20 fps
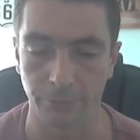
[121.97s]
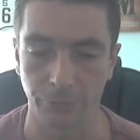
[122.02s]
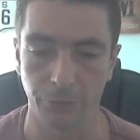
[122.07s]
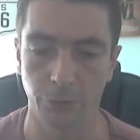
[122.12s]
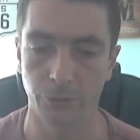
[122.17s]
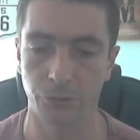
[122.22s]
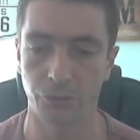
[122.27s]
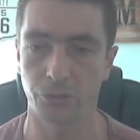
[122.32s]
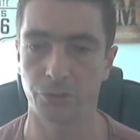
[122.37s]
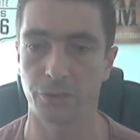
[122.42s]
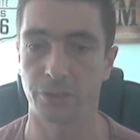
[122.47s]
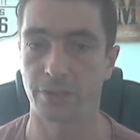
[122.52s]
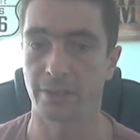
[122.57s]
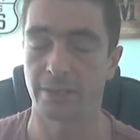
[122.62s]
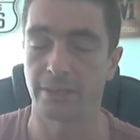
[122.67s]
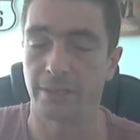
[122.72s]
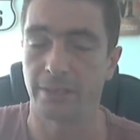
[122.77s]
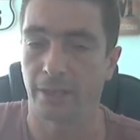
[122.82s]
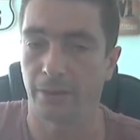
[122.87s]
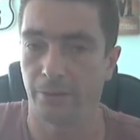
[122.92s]
If you're just
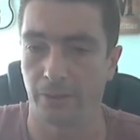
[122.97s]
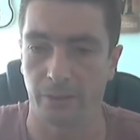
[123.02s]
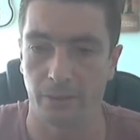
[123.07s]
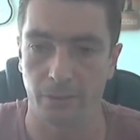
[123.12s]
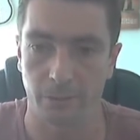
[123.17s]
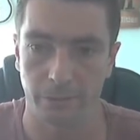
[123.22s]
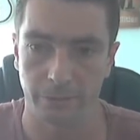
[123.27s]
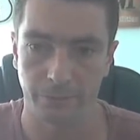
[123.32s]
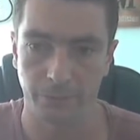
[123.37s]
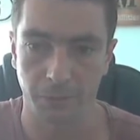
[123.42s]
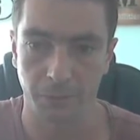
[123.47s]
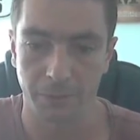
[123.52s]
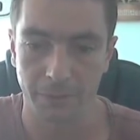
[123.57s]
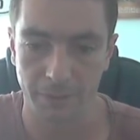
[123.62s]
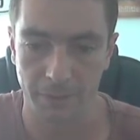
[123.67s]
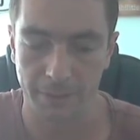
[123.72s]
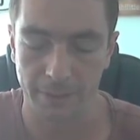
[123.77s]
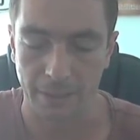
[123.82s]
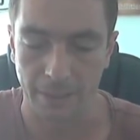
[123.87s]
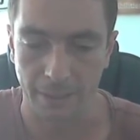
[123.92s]
starting off,
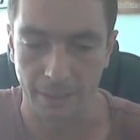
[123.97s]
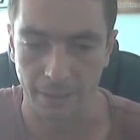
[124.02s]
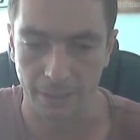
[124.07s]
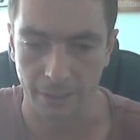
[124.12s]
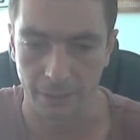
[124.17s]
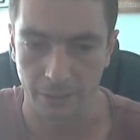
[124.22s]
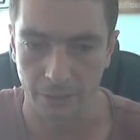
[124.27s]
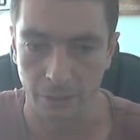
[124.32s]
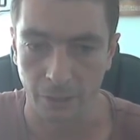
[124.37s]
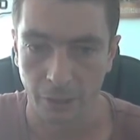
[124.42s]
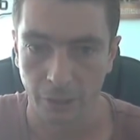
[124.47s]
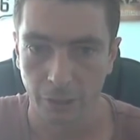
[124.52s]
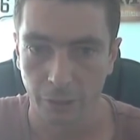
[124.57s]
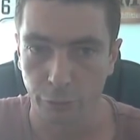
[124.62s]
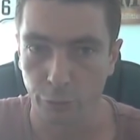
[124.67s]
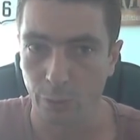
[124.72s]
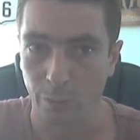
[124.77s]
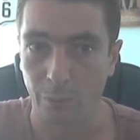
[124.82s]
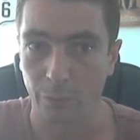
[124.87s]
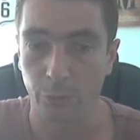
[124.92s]
guys, and
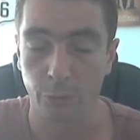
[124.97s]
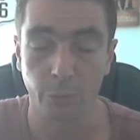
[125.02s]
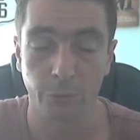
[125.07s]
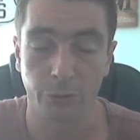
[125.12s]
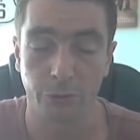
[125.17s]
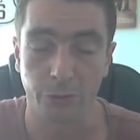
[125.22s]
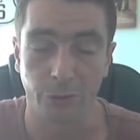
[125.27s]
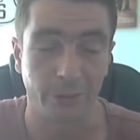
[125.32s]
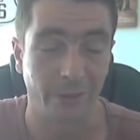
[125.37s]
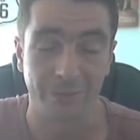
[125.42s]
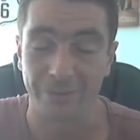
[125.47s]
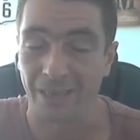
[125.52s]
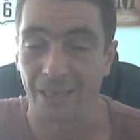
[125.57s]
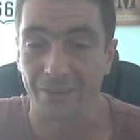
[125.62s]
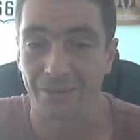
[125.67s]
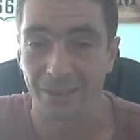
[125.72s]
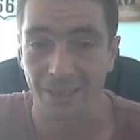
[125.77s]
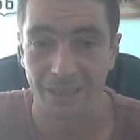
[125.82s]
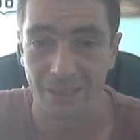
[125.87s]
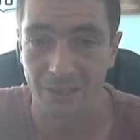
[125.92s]
you don't even
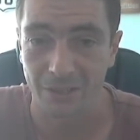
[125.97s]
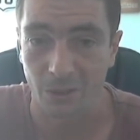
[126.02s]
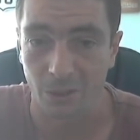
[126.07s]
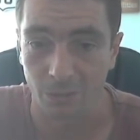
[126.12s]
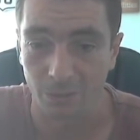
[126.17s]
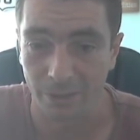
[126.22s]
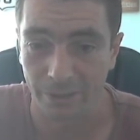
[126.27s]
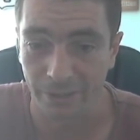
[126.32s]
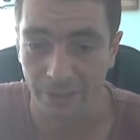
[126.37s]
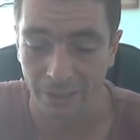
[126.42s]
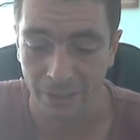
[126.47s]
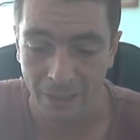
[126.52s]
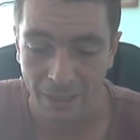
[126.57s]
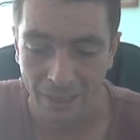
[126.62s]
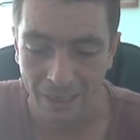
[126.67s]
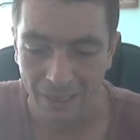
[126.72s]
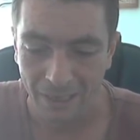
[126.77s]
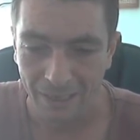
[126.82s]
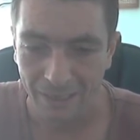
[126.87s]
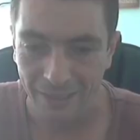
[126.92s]
have a list already,
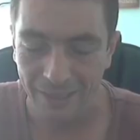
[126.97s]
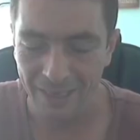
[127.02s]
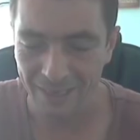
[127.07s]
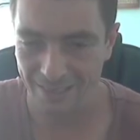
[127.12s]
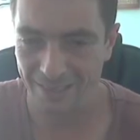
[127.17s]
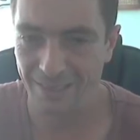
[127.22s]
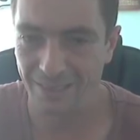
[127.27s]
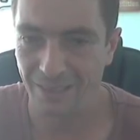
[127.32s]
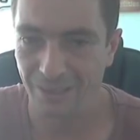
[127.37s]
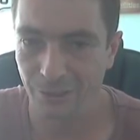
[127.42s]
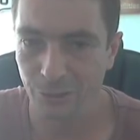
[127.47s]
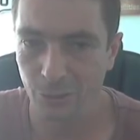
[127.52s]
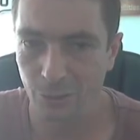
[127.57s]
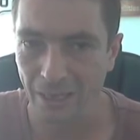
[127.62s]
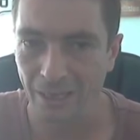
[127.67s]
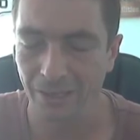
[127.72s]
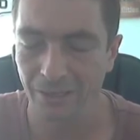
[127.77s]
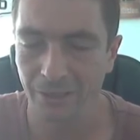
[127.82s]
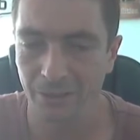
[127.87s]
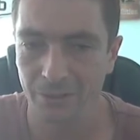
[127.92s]
yes, you
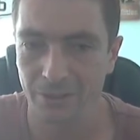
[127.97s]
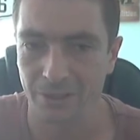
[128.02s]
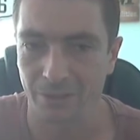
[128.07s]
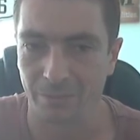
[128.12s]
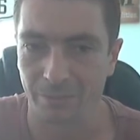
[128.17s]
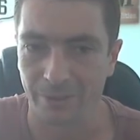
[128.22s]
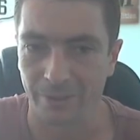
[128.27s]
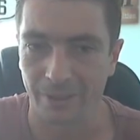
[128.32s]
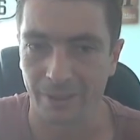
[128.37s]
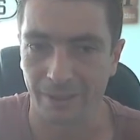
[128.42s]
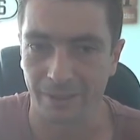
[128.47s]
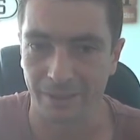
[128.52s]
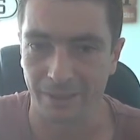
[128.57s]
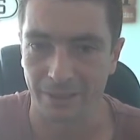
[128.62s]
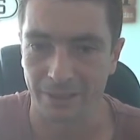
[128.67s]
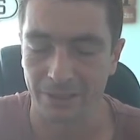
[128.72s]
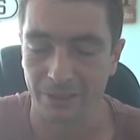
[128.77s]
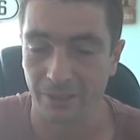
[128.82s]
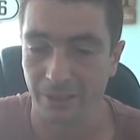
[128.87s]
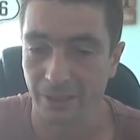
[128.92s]
can use something like
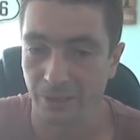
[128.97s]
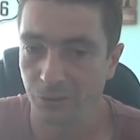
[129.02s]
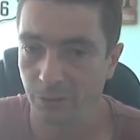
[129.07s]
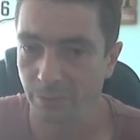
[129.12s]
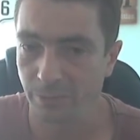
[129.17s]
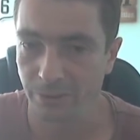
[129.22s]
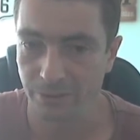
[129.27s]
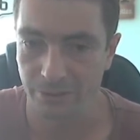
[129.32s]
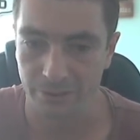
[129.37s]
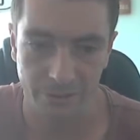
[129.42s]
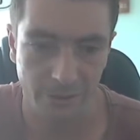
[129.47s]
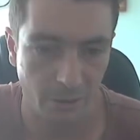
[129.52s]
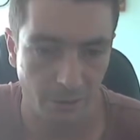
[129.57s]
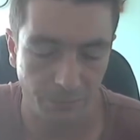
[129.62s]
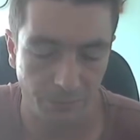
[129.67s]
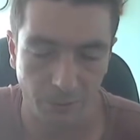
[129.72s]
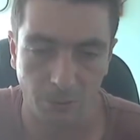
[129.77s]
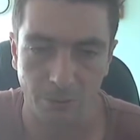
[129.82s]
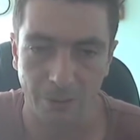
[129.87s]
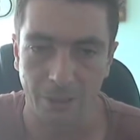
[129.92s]
this to get your business off
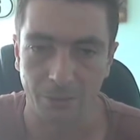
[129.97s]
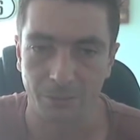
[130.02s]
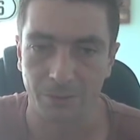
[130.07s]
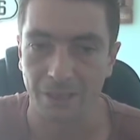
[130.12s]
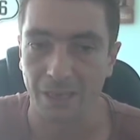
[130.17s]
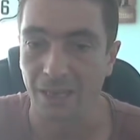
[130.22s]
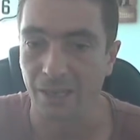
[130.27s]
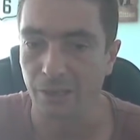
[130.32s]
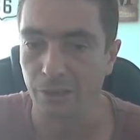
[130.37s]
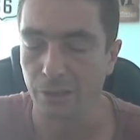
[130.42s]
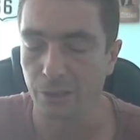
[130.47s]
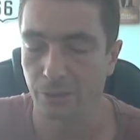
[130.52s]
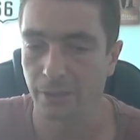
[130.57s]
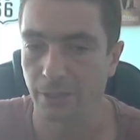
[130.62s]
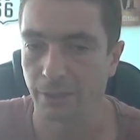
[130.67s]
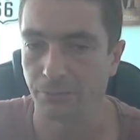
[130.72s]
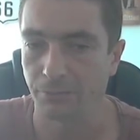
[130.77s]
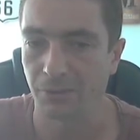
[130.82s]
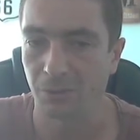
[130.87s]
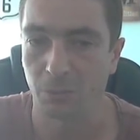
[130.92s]
the ground and not
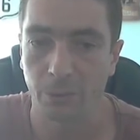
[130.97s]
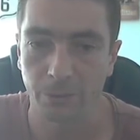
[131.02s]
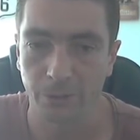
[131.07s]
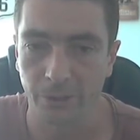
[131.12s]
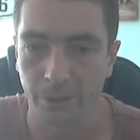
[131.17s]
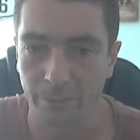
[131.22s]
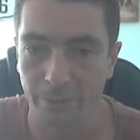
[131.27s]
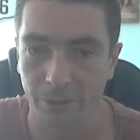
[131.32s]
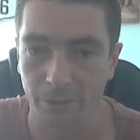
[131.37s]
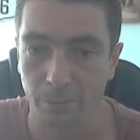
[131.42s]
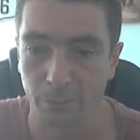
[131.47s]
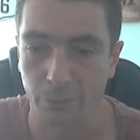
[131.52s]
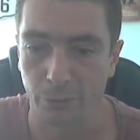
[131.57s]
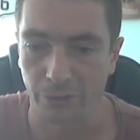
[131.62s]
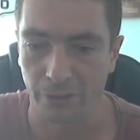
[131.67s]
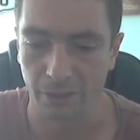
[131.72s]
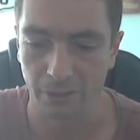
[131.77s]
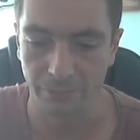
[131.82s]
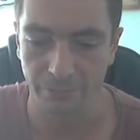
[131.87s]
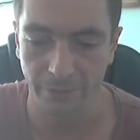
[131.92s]
have to worry about
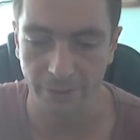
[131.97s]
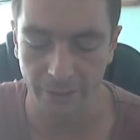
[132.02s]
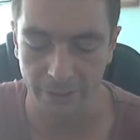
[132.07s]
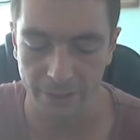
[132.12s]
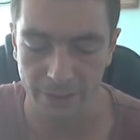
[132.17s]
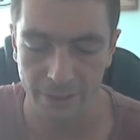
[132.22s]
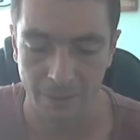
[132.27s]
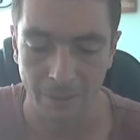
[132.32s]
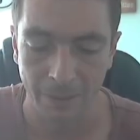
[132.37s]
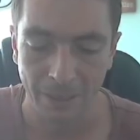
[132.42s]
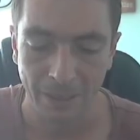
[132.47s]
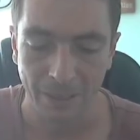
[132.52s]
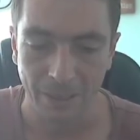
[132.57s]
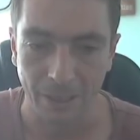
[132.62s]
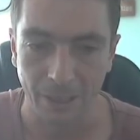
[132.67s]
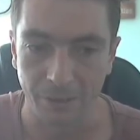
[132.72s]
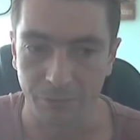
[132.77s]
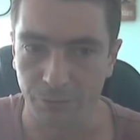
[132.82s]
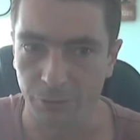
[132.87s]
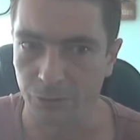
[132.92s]
monthly fees.
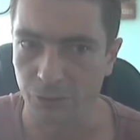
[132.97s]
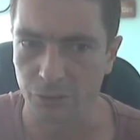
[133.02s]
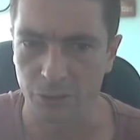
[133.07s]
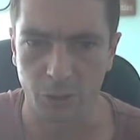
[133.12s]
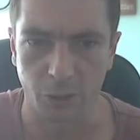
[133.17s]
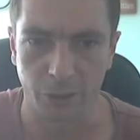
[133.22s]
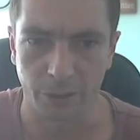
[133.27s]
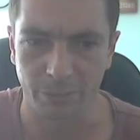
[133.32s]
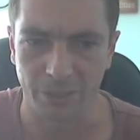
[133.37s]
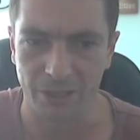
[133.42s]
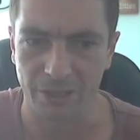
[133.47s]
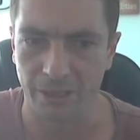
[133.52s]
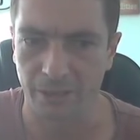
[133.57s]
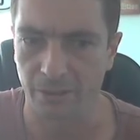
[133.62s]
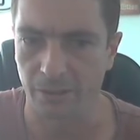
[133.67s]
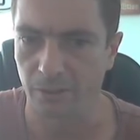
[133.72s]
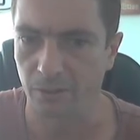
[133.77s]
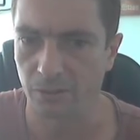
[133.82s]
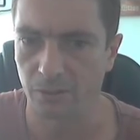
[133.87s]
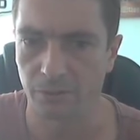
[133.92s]
If you're just going to be
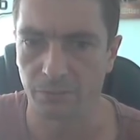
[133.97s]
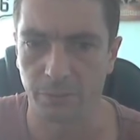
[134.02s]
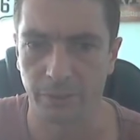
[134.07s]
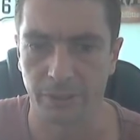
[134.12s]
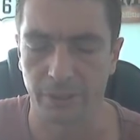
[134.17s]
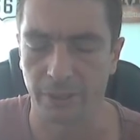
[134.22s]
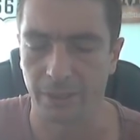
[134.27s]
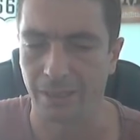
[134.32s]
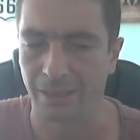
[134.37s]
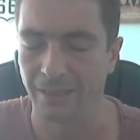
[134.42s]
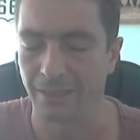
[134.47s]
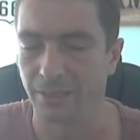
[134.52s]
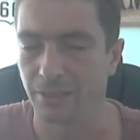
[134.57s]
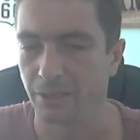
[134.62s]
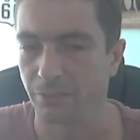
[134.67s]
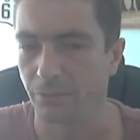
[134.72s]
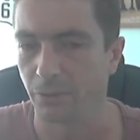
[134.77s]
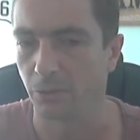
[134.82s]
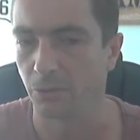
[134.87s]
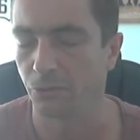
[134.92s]
starting off with a list
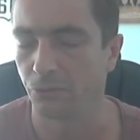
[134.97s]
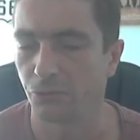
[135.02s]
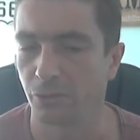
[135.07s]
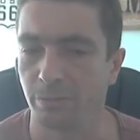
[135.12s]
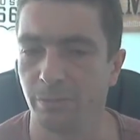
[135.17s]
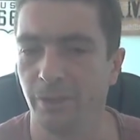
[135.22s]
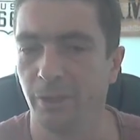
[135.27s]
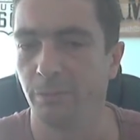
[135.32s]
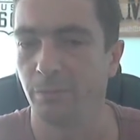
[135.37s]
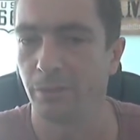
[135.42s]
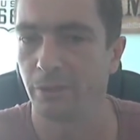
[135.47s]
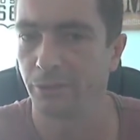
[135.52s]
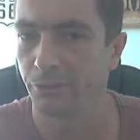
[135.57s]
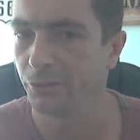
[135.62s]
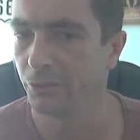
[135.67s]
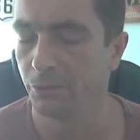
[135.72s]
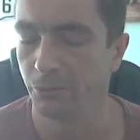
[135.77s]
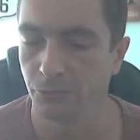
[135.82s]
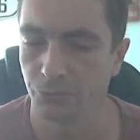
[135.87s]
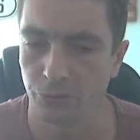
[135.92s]
of 100 people or
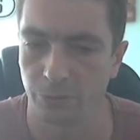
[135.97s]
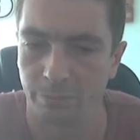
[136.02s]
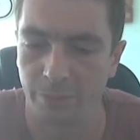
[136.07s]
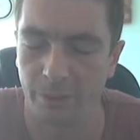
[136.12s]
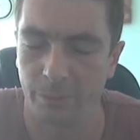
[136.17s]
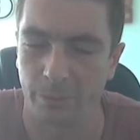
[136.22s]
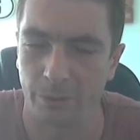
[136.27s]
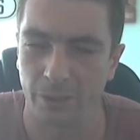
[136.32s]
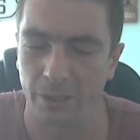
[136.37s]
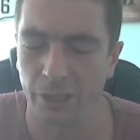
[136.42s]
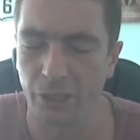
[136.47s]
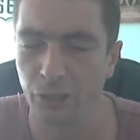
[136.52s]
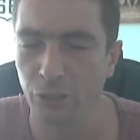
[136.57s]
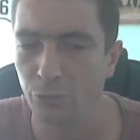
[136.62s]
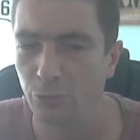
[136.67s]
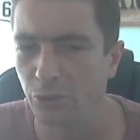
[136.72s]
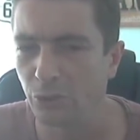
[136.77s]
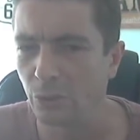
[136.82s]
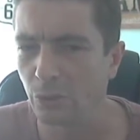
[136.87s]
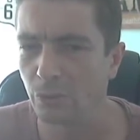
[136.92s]
200 people,
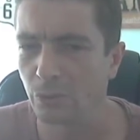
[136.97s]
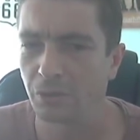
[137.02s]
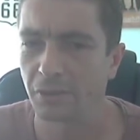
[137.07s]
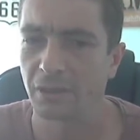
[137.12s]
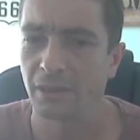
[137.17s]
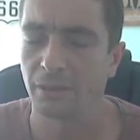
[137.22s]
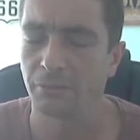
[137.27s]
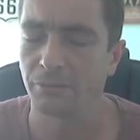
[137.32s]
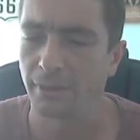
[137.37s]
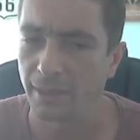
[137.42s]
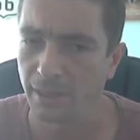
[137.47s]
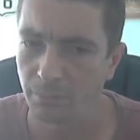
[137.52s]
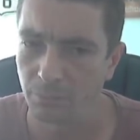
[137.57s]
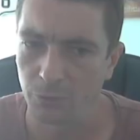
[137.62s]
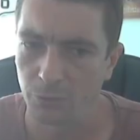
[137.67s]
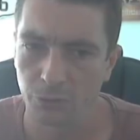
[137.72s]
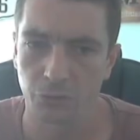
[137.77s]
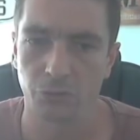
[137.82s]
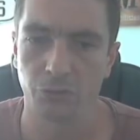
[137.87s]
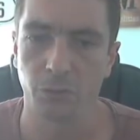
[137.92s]
you don't have that
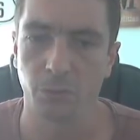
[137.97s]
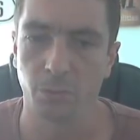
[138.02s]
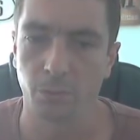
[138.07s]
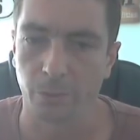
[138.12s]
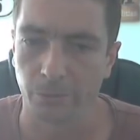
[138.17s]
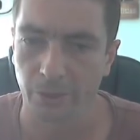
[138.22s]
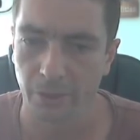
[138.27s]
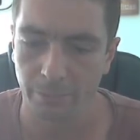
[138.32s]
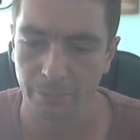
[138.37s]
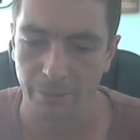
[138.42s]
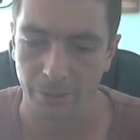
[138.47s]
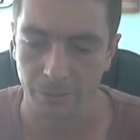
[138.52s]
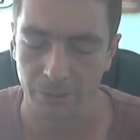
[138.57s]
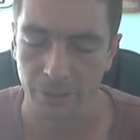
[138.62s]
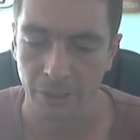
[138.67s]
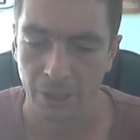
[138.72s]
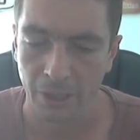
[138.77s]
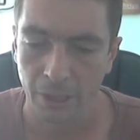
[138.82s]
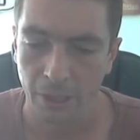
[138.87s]
much to worry about.